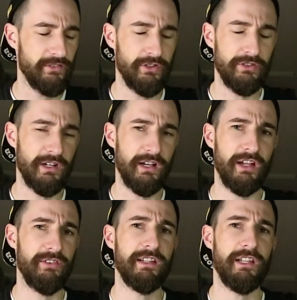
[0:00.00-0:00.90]
So
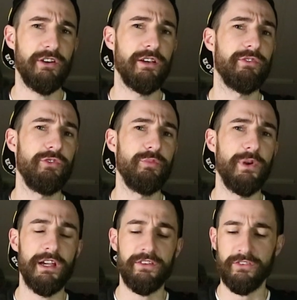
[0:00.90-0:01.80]
I right now have two
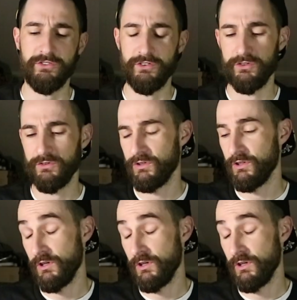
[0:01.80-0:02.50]
pairs, so